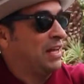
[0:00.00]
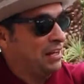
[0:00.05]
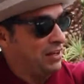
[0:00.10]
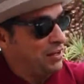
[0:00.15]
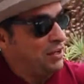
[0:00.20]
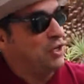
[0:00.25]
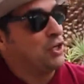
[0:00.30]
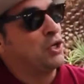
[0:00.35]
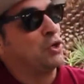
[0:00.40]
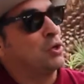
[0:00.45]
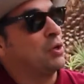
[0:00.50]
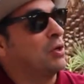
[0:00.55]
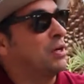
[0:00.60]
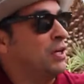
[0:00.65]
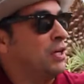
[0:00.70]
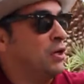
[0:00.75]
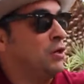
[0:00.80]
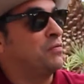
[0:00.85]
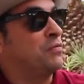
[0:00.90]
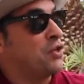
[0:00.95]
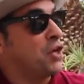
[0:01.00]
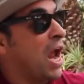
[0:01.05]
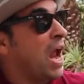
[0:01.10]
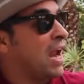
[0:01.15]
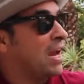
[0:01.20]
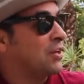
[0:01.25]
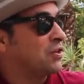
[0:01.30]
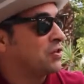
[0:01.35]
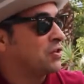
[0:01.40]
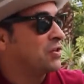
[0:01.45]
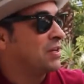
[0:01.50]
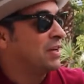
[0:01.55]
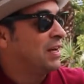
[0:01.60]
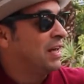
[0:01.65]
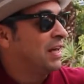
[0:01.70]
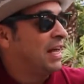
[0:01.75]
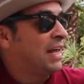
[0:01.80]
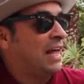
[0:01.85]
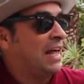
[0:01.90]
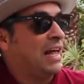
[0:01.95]
that you've
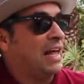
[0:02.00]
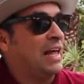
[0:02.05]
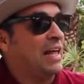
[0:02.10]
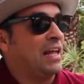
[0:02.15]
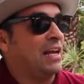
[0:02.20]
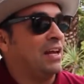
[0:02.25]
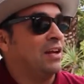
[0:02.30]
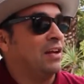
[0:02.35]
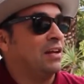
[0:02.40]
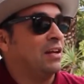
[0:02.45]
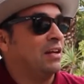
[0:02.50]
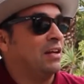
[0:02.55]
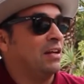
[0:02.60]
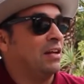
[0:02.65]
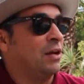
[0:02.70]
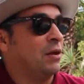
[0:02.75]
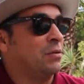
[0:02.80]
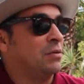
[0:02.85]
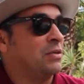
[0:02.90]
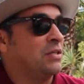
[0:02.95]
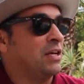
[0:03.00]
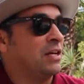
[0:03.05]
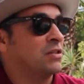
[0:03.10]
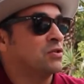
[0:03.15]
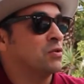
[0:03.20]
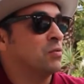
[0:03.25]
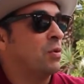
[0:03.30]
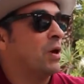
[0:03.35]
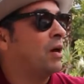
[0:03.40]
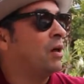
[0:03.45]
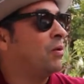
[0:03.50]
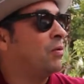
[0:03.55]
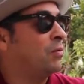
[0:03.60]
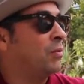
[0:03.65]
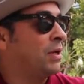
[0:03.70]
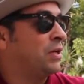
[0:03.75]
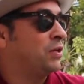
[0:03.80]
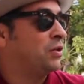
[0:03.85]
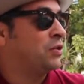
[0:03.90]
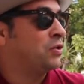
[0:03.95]
changed. And,
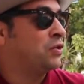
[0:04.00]
TSOL,